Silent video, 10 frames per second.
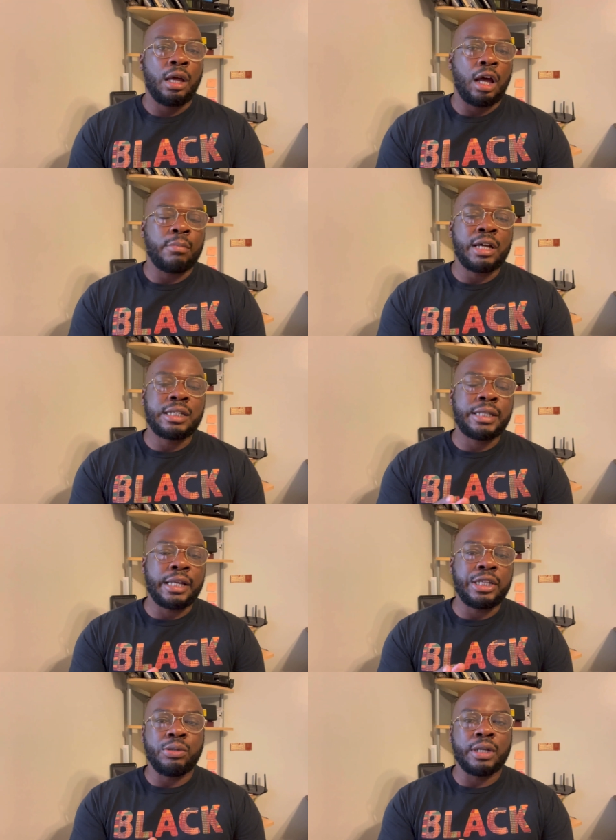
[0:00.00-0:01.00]
I'm not
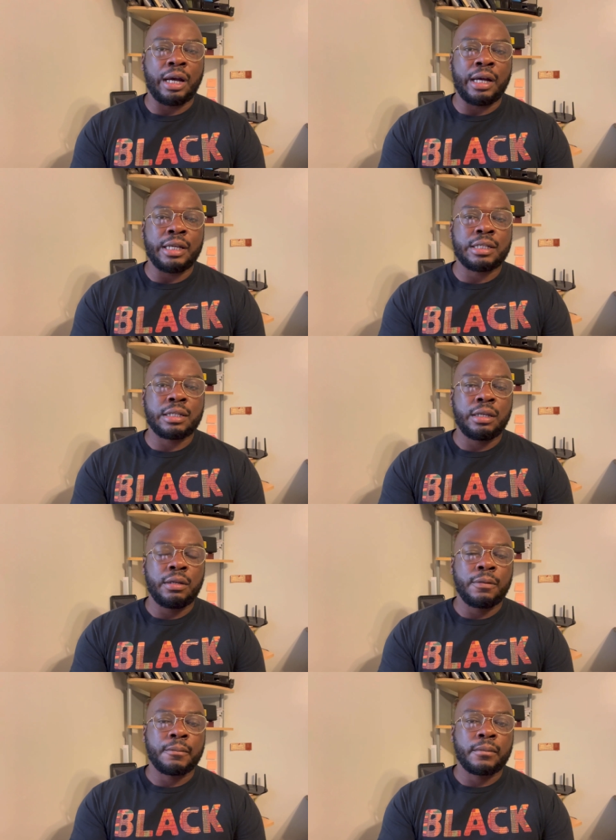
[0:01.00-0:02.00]
telling you guys
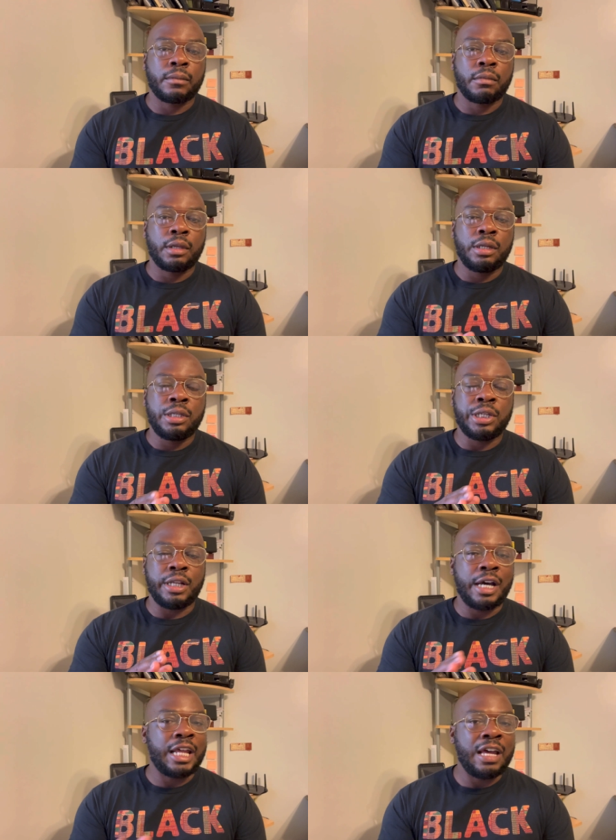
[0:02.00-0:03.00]
to
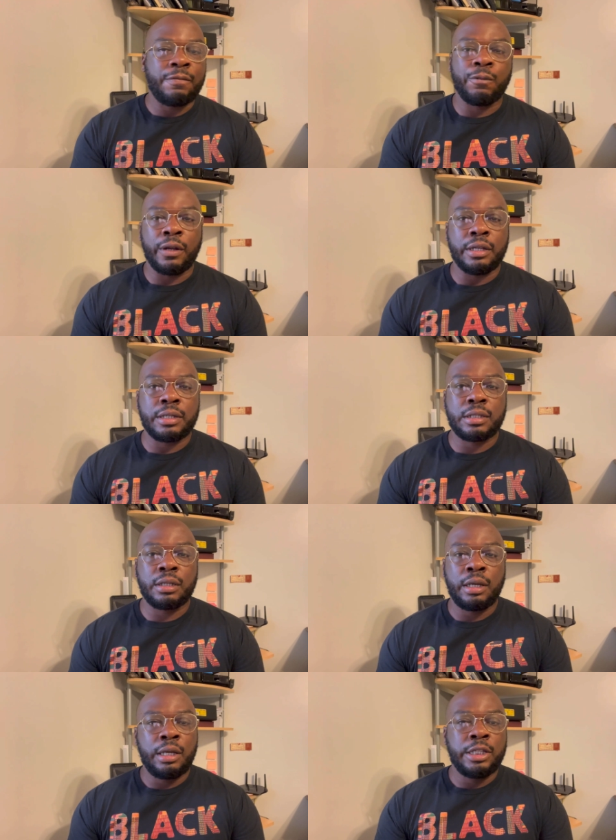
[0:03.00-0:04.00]
not have friends,
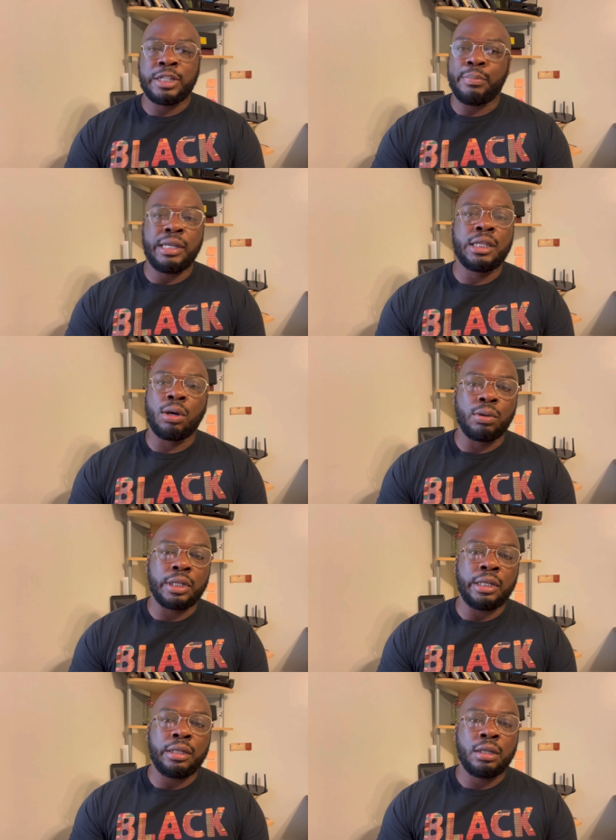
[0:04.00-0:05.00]
to be
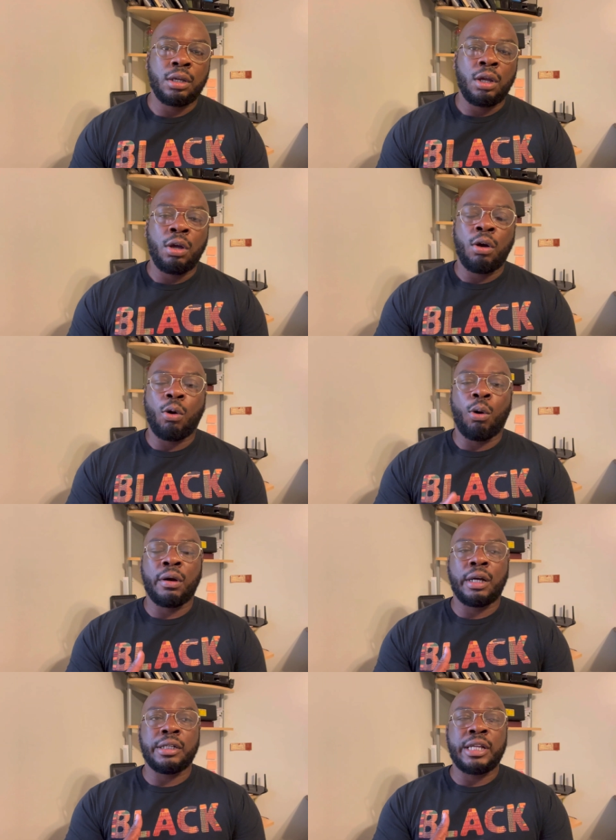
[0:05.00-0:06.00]
lonely,
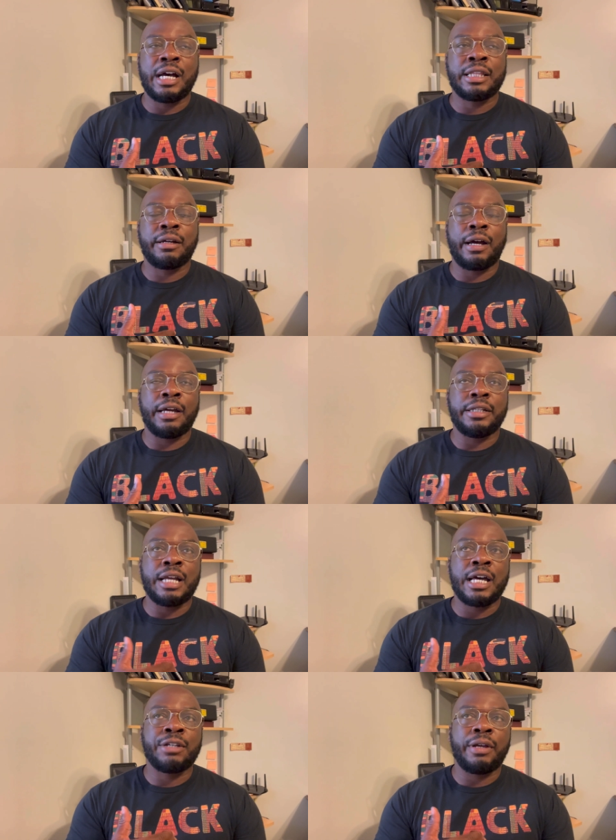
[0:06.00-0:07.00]
or neither, I, uh,
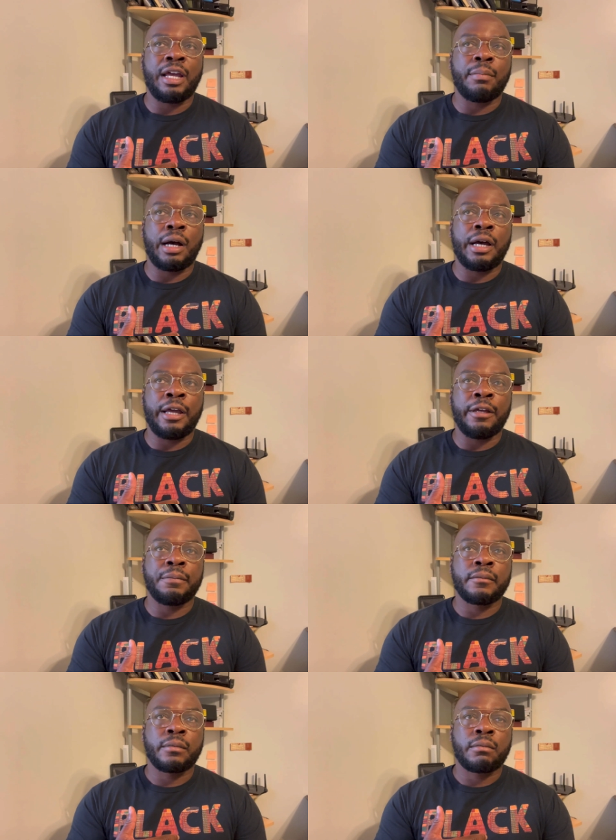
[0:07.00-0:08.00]
neither am I
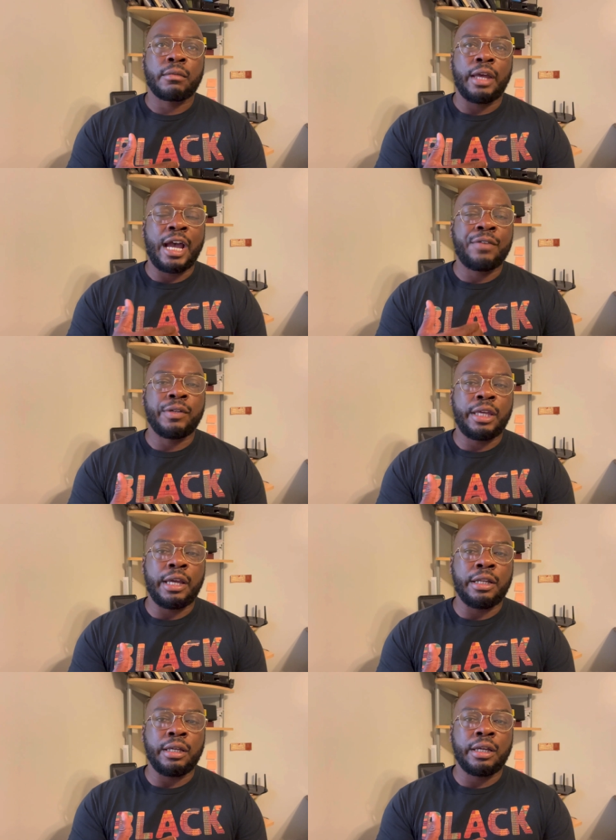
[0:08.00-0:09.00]

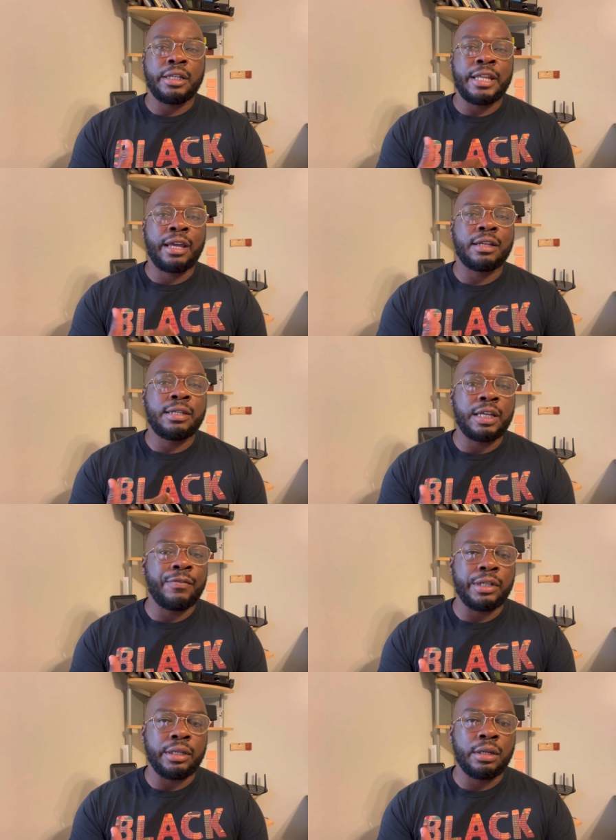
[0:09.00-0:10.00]
advocating
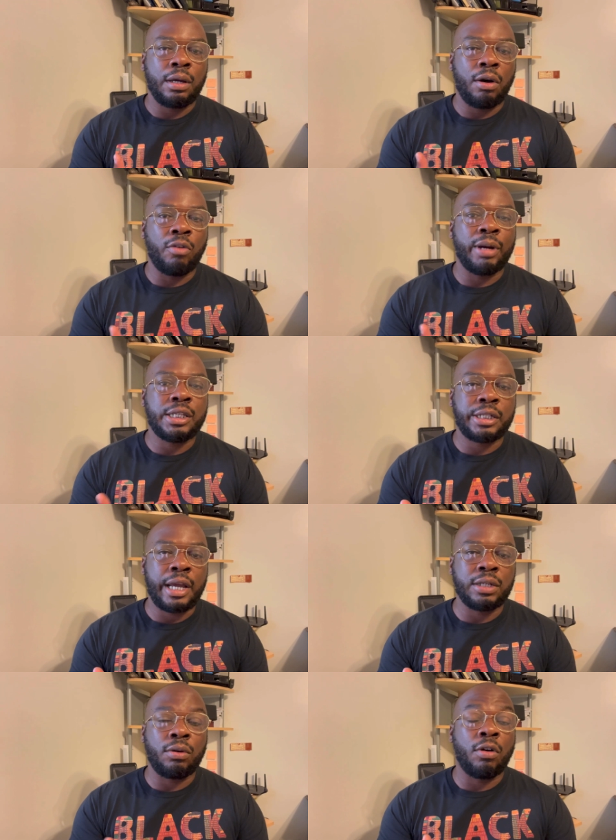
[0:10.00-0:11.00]
negativity on my
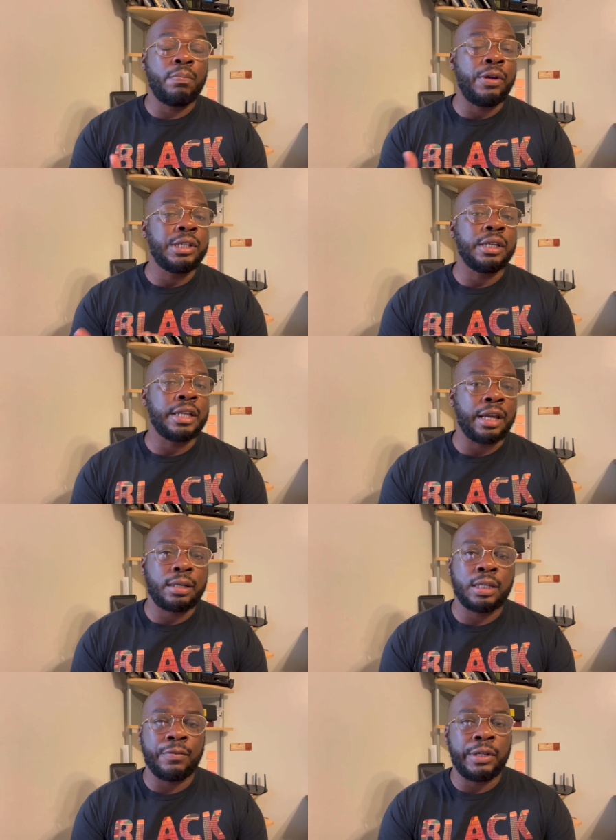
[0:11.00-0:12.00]
channel or preaching
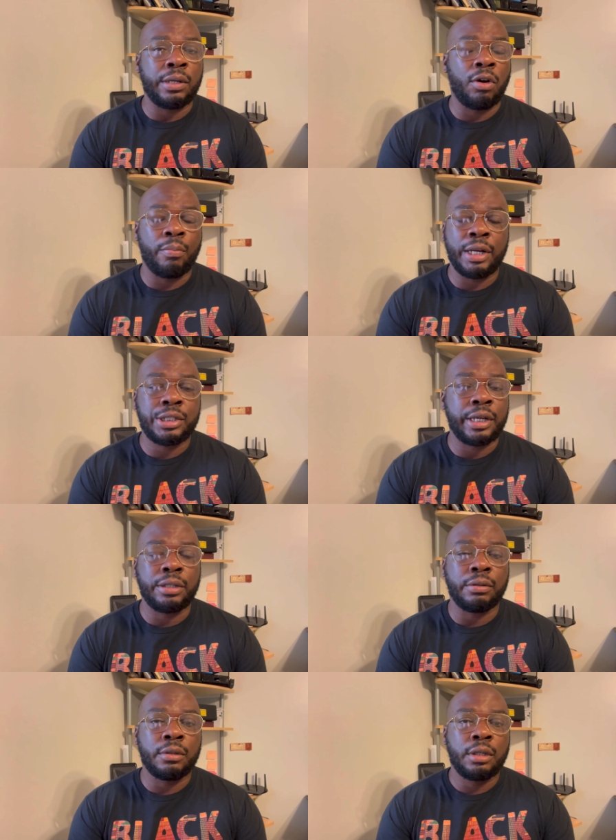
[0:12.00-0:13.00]
negativity on my
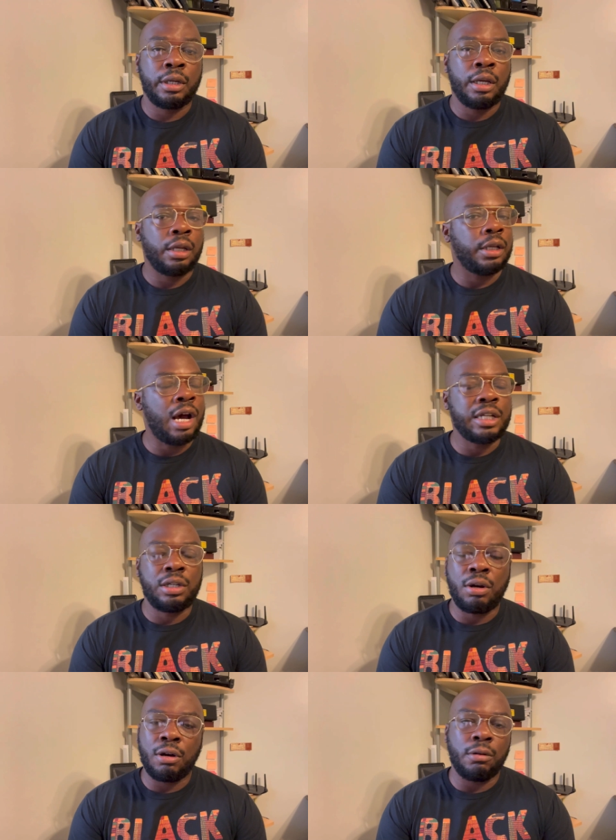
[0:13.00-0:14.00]
channel. Not at
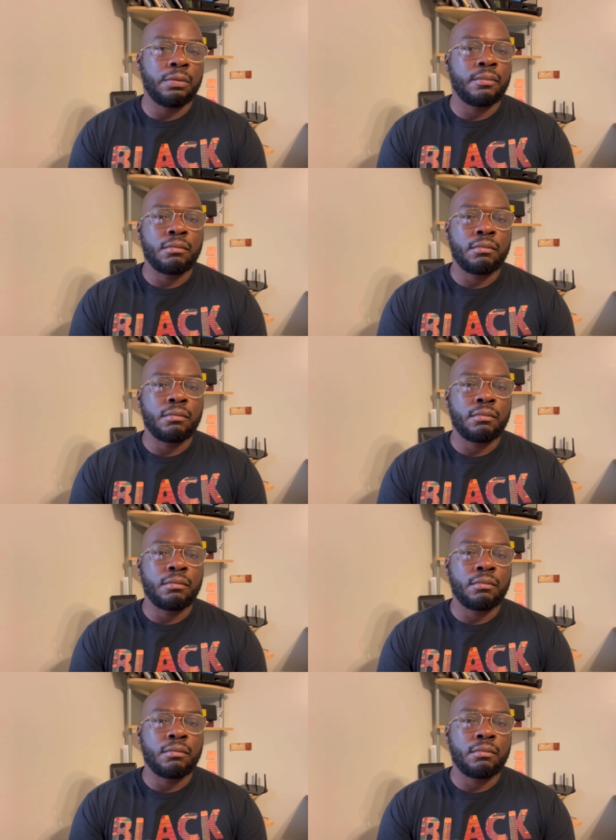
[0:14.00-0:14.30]
all.